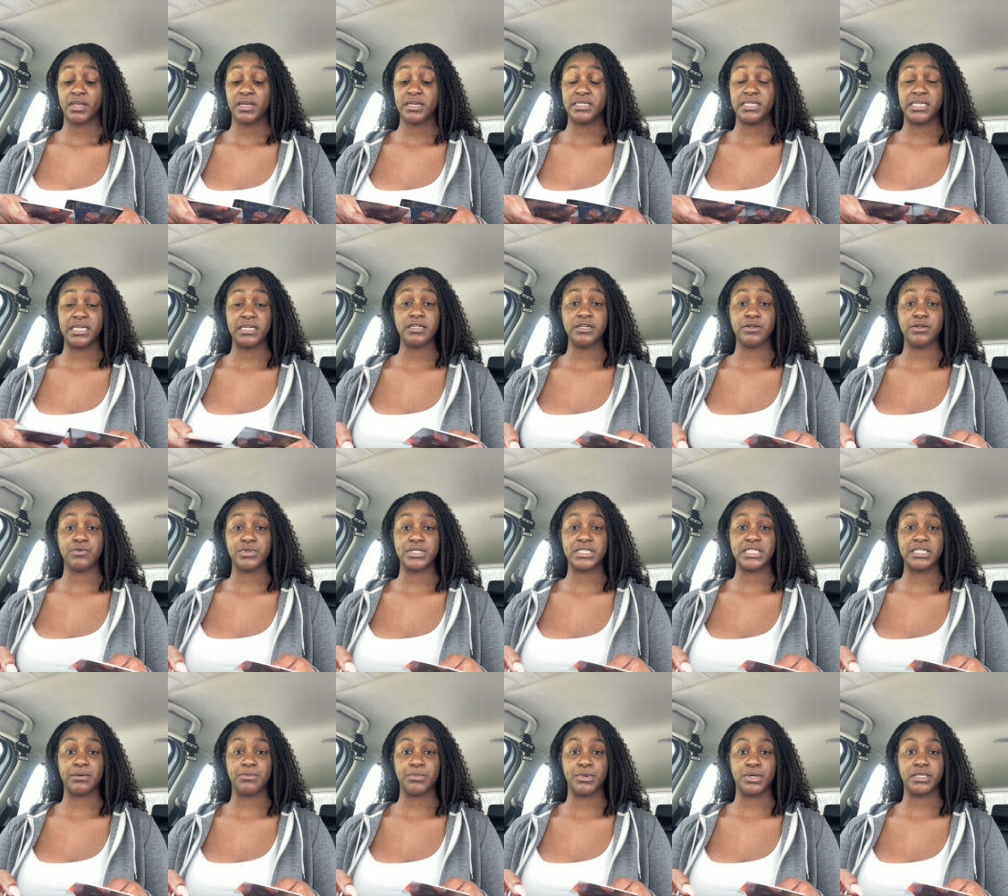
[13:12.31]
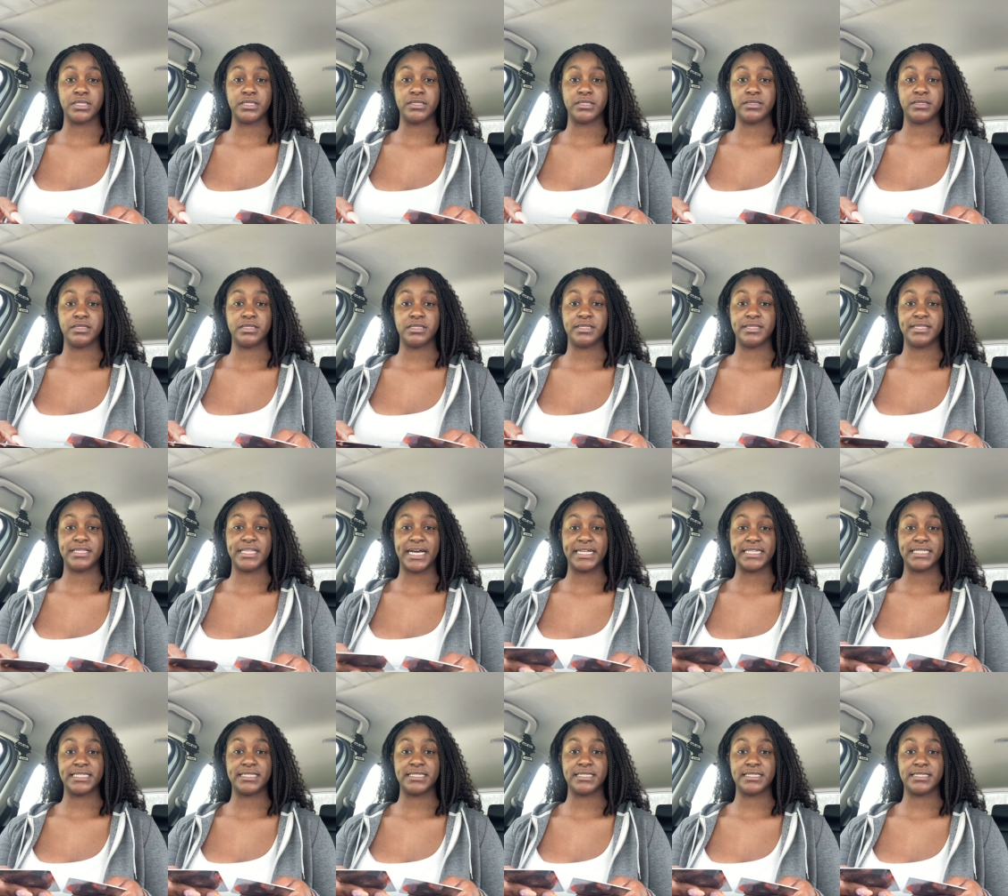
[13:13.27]
dealing with someone
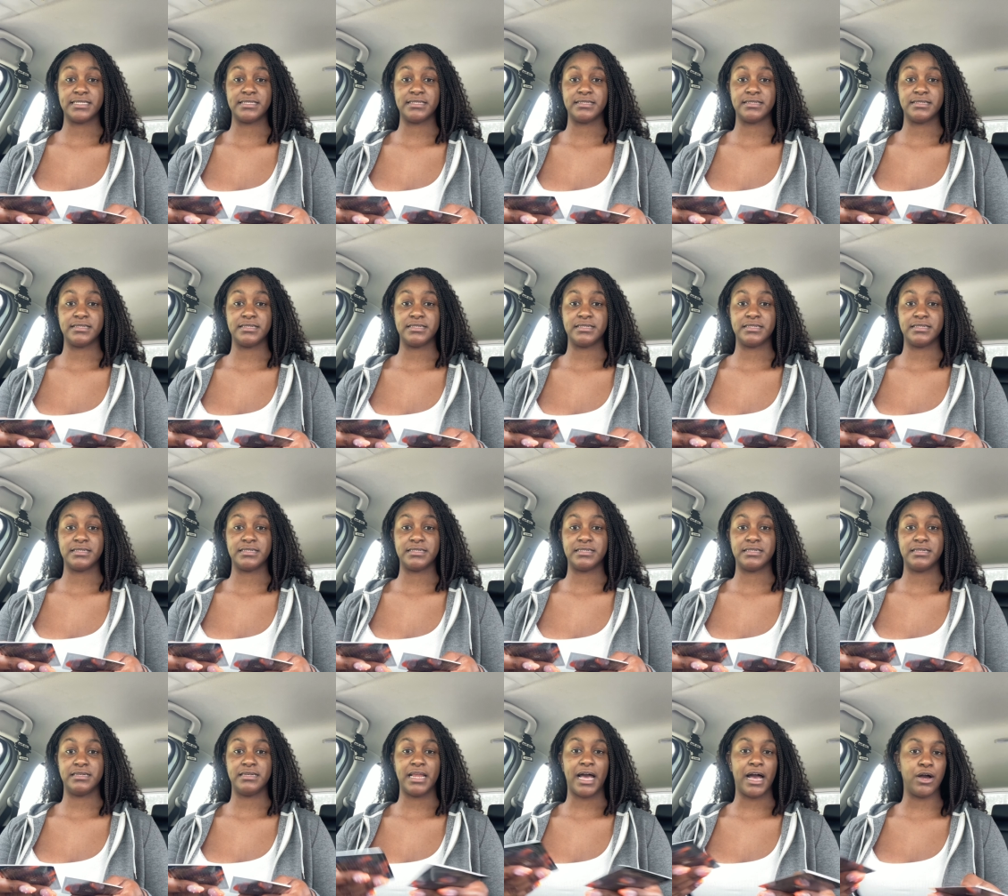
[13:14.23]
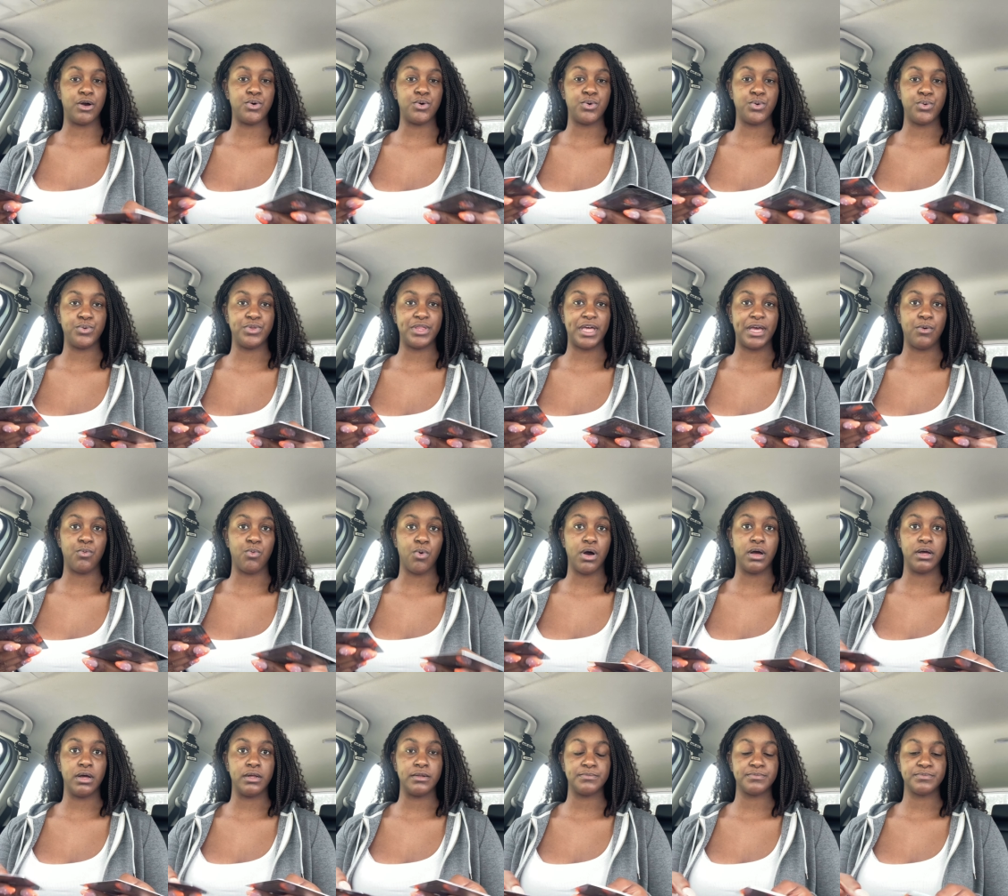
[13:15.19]
that's not who they
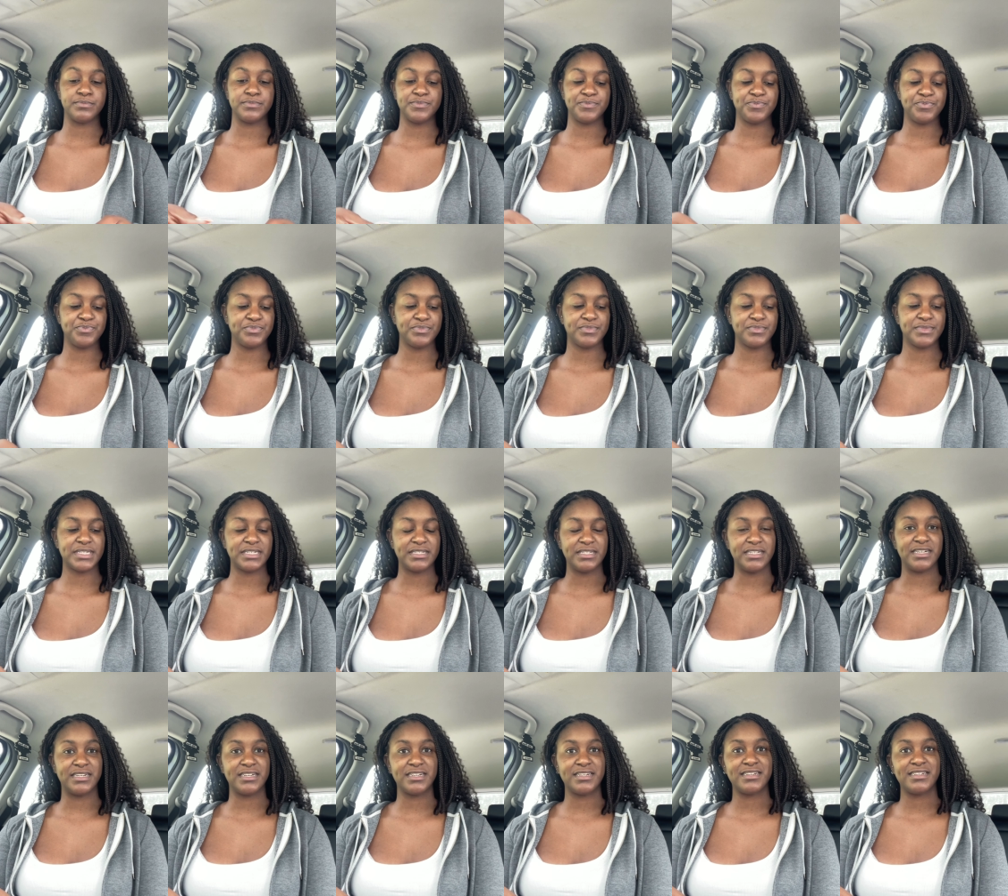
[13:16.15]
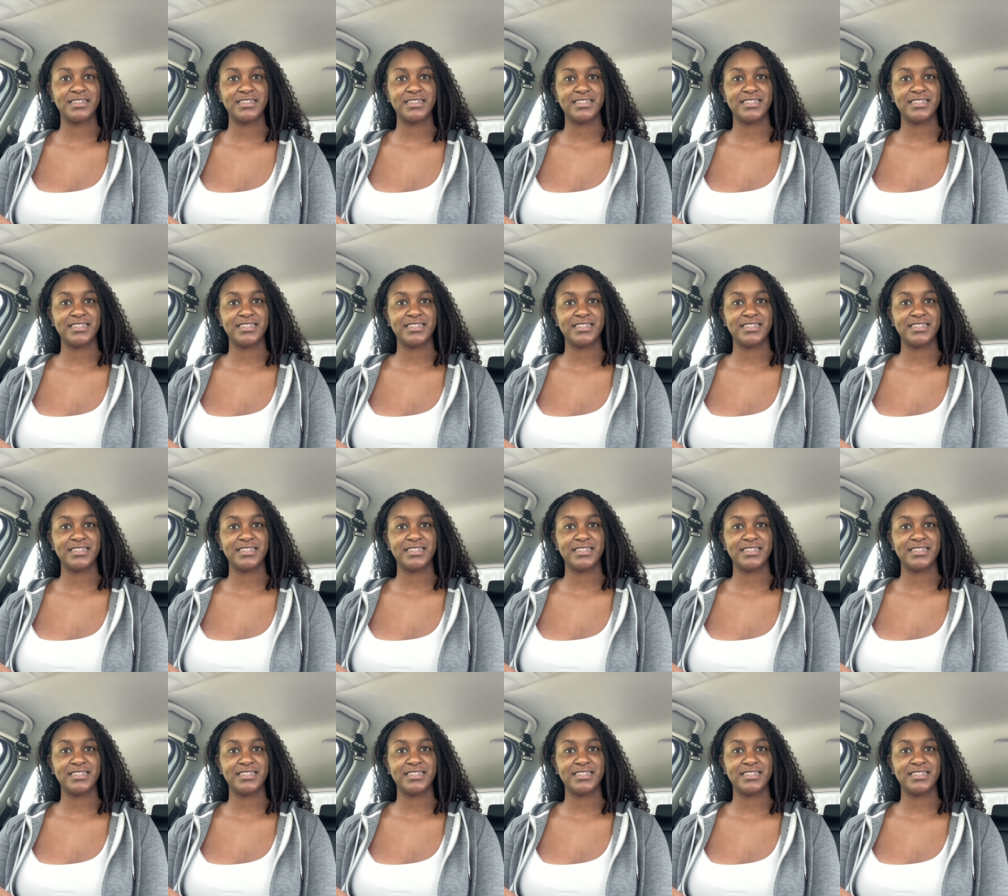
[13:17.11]
want look